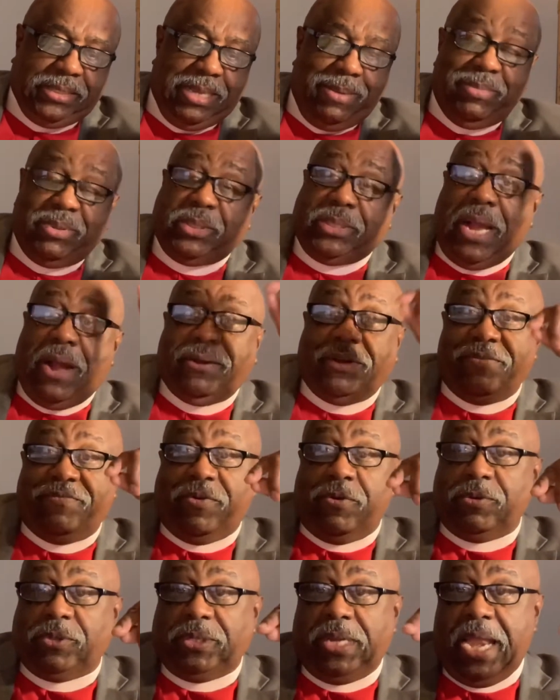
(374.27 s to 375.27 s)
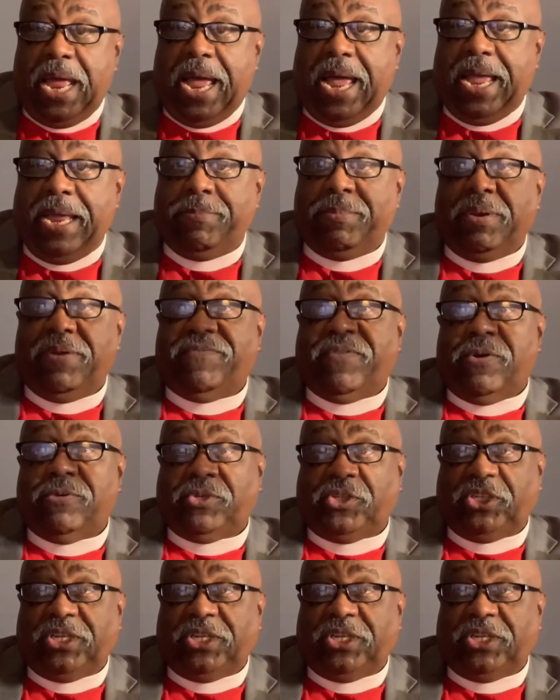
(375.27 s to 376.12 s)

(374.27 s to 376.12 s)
I'm going to start at verse 9, but verse